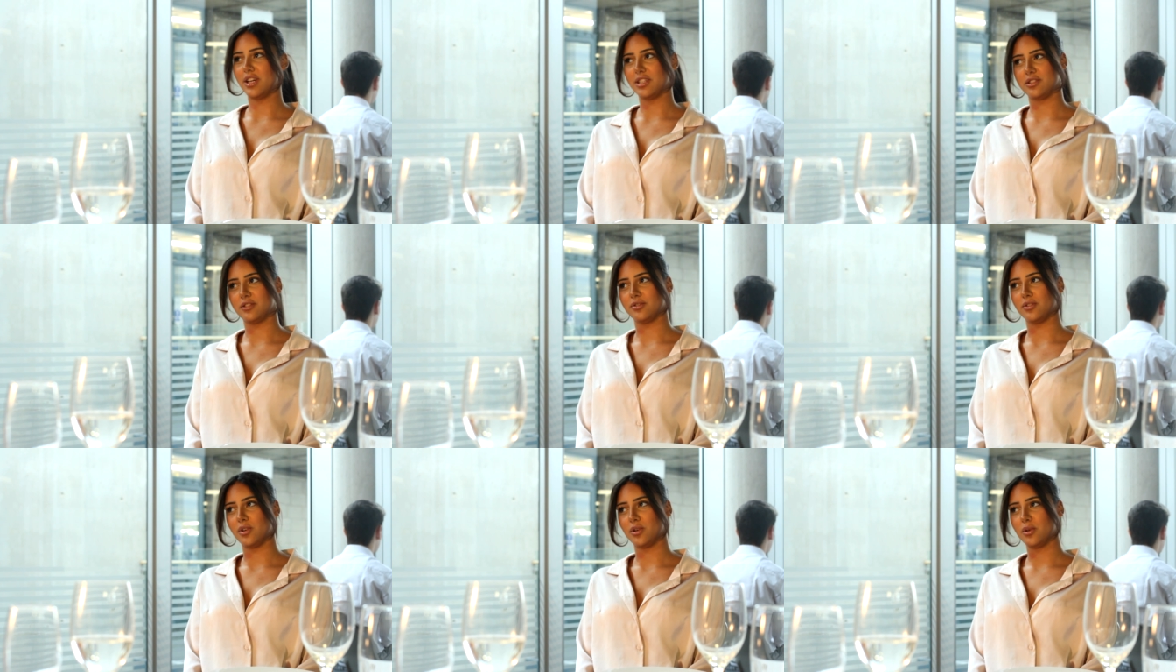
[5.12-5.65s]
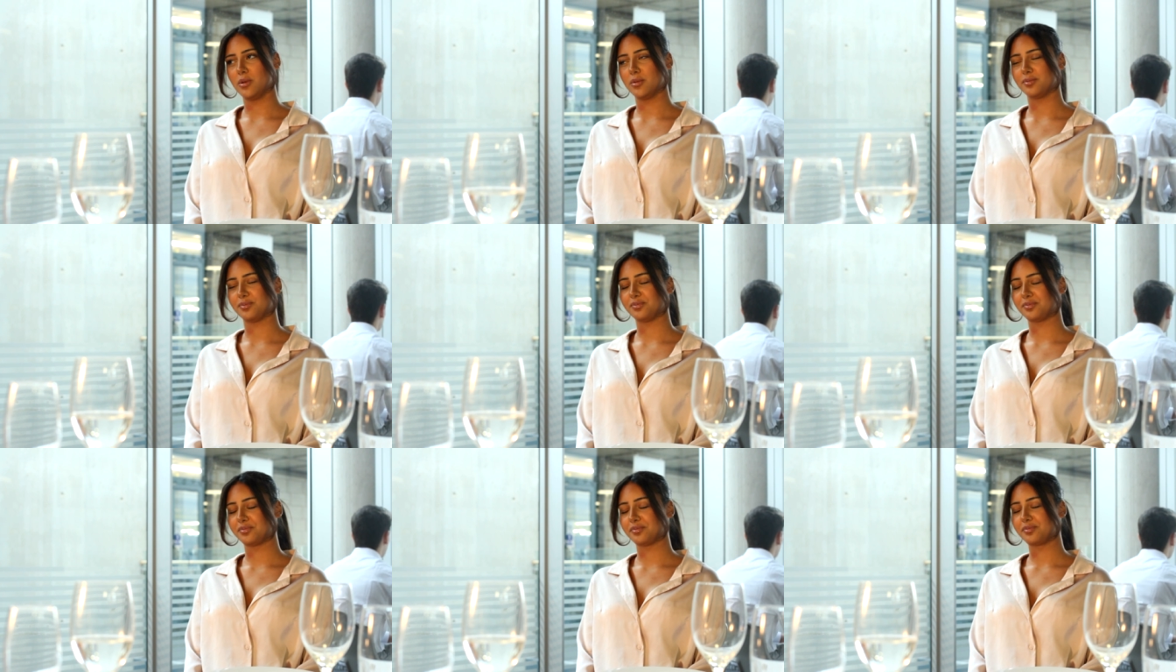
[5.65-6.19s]
first of all,
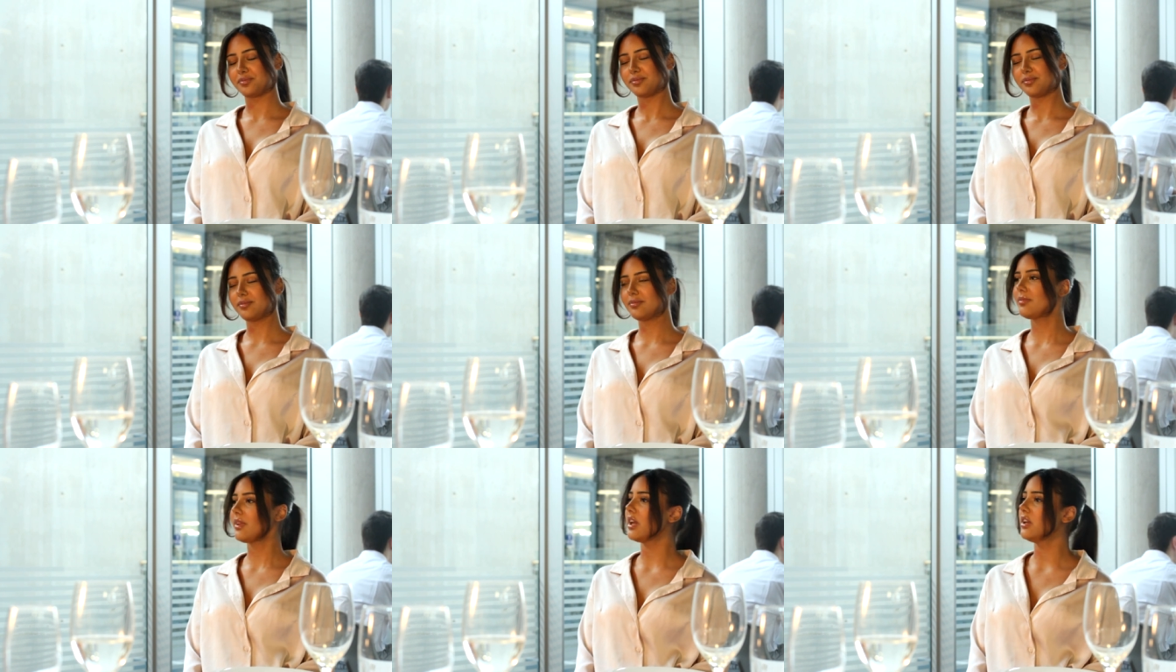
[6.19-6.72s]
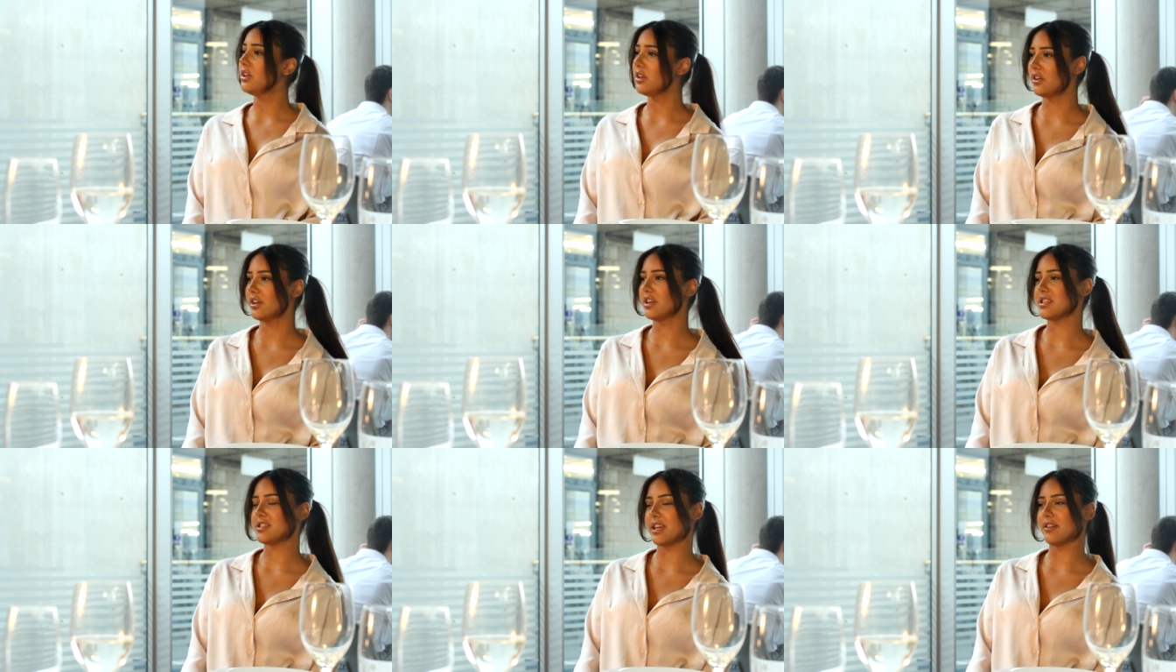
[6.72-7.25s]
you
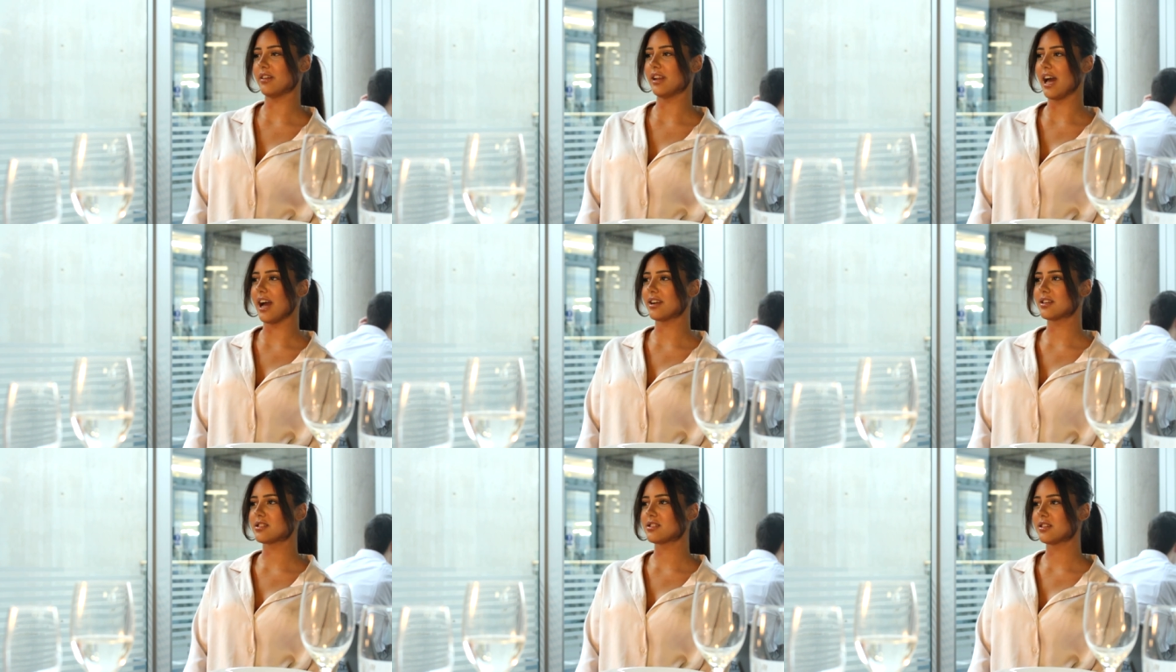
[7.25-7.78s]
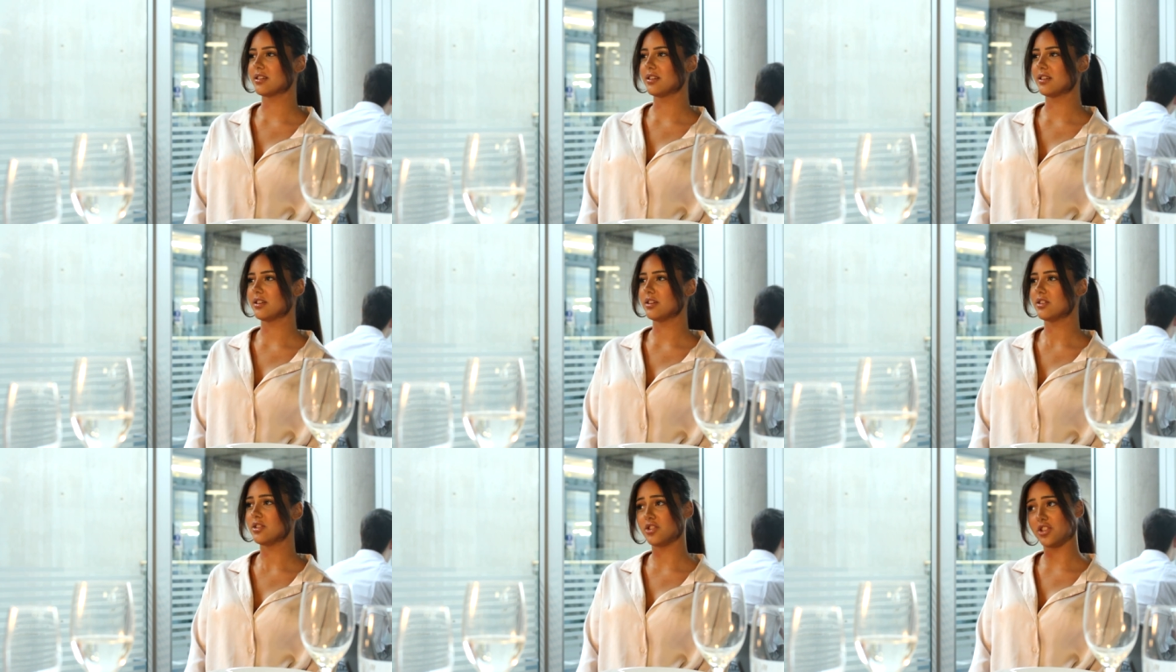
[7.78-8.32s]
gotta stay relaxed.
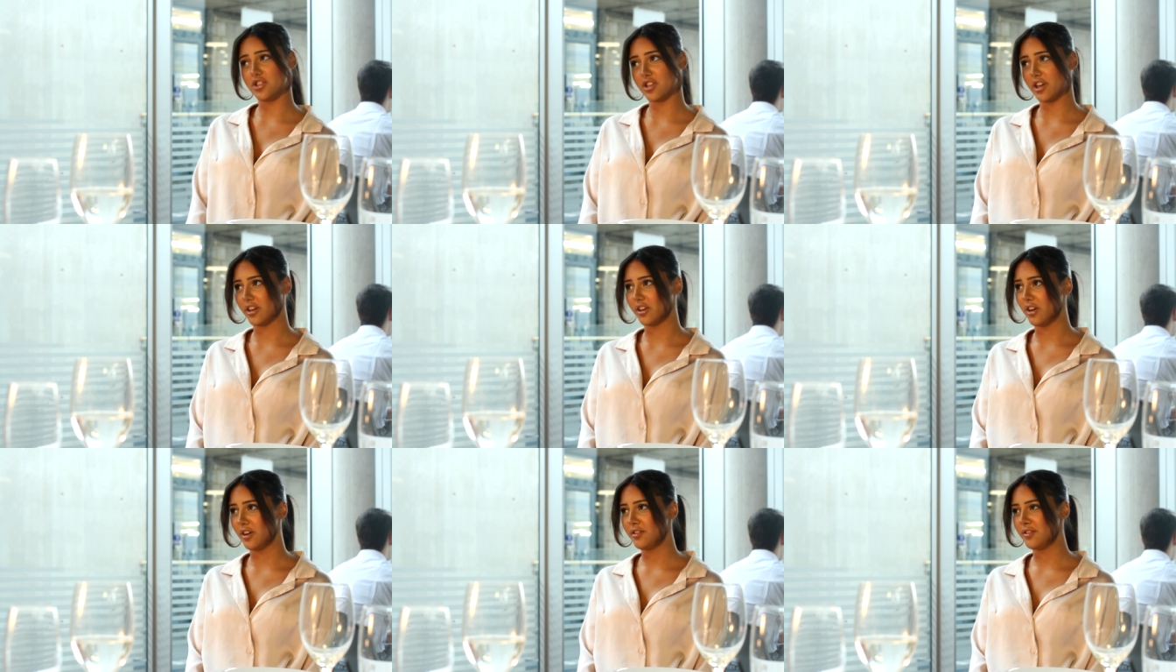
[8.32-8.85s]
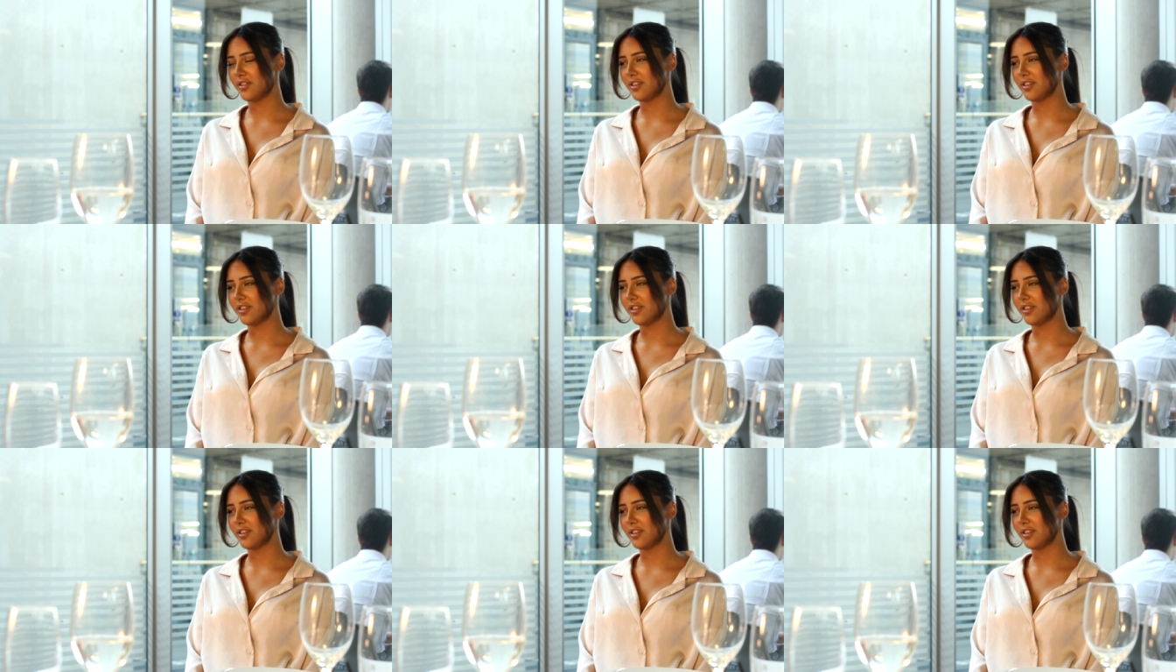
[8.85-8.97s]
Do you jerk off?